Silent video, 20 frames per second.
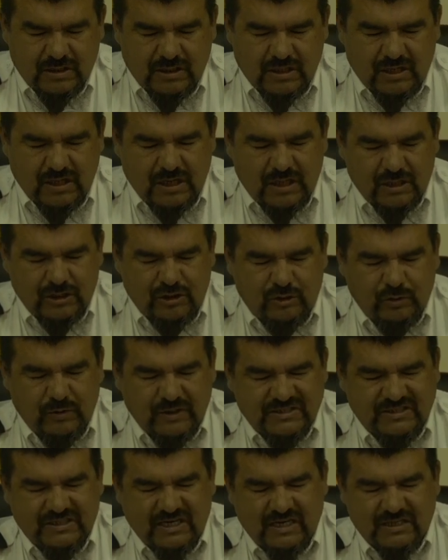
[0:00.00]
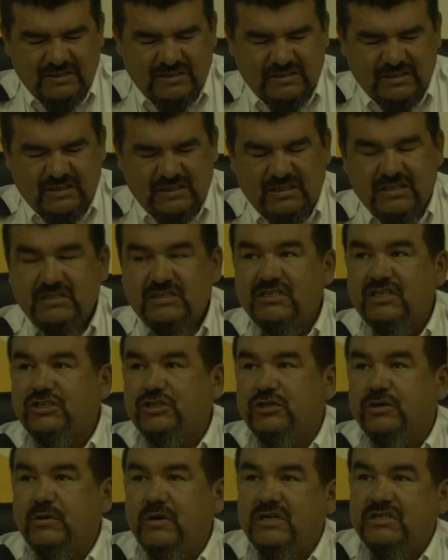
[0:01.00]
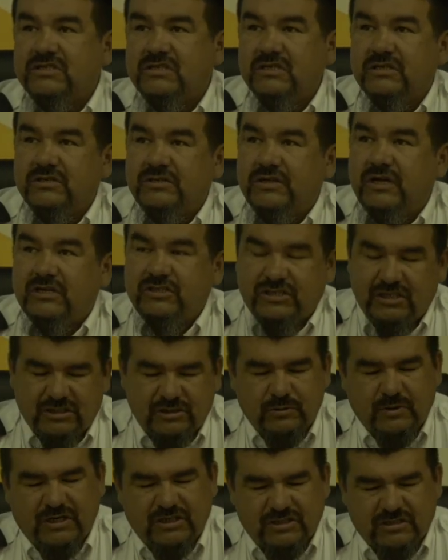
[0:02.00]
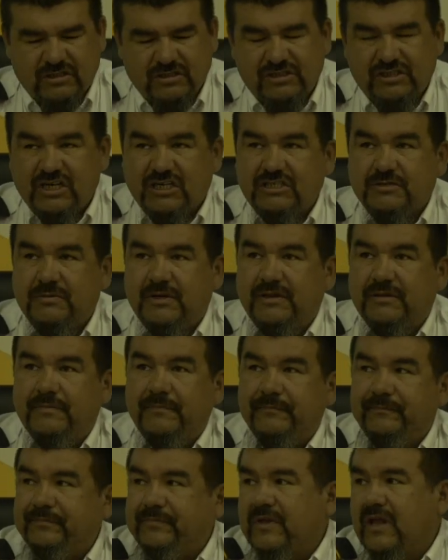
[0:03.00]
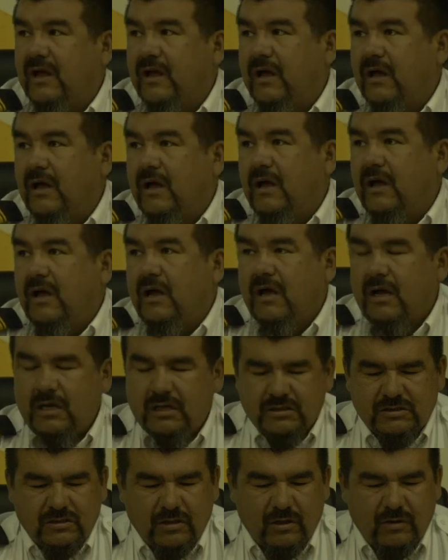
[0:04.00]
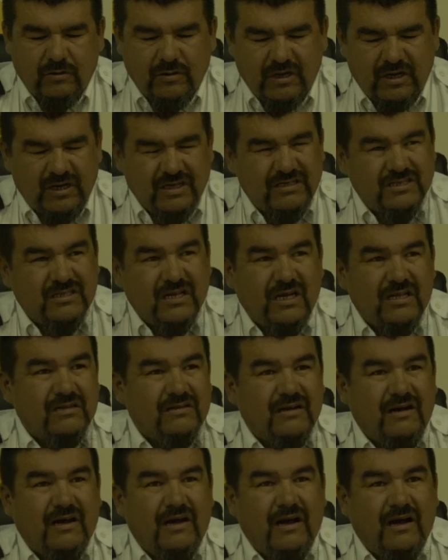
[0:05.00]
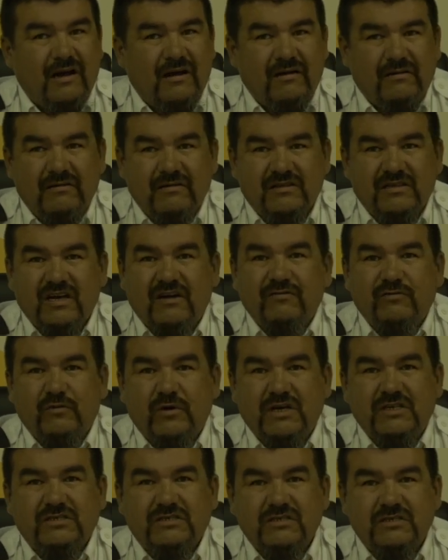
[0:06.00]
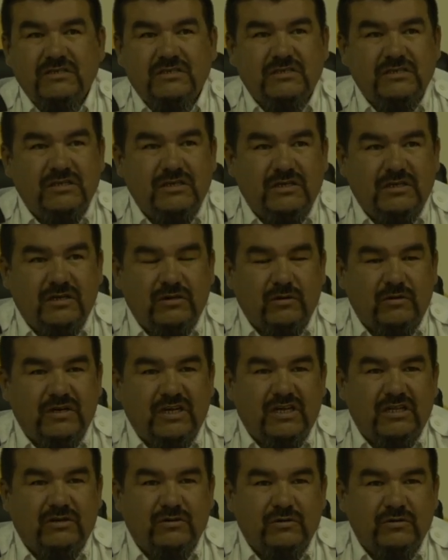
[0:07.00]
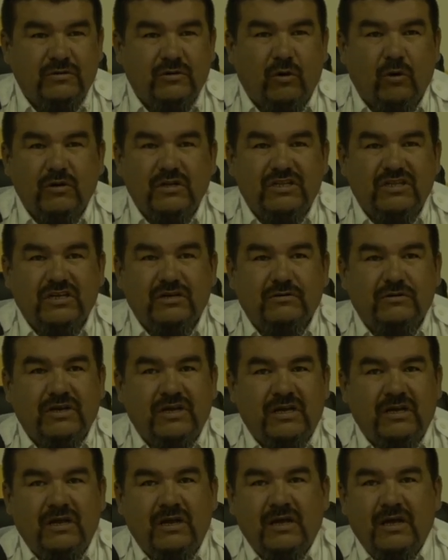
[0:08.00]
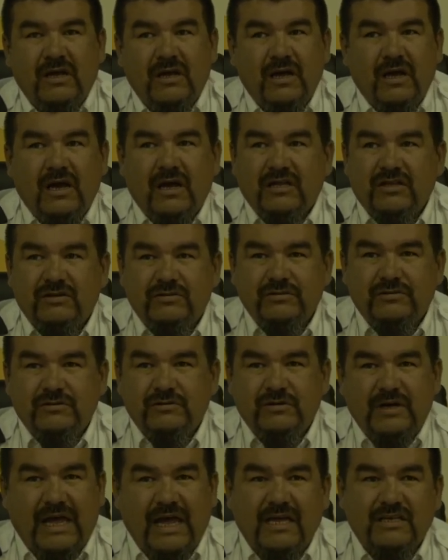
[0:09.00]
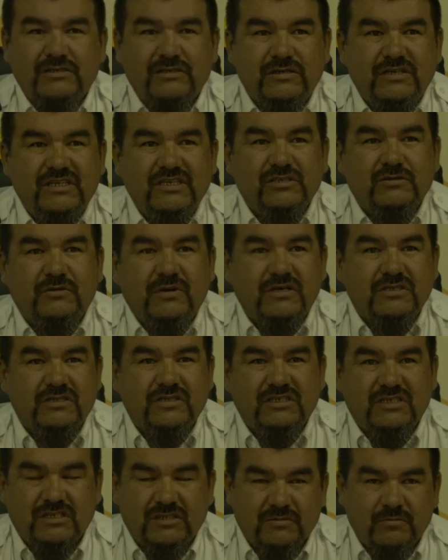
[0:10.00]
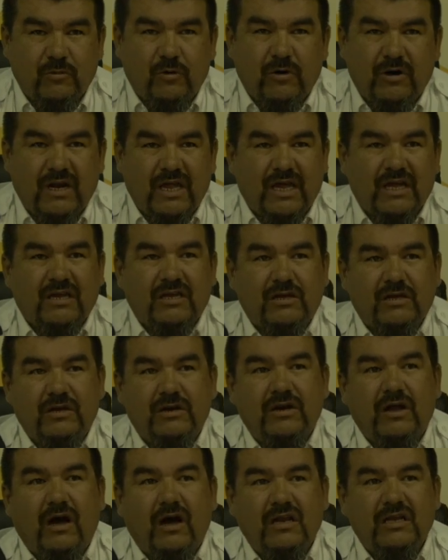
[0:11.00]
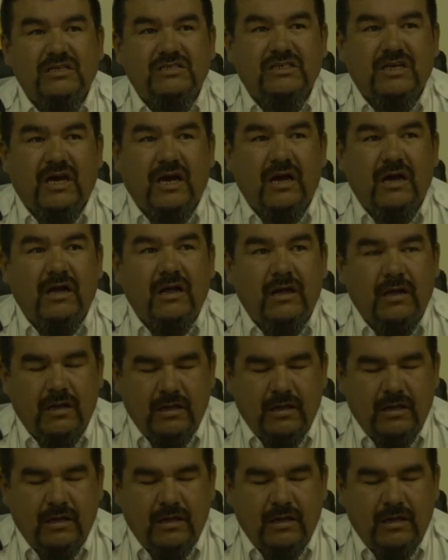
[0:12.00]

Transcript: uh, to assess his situational, situational judgment. So uh, it's not uh, tough questions. You, you don't need to hold a degree to answer these questions. It's more like your knowledge gap.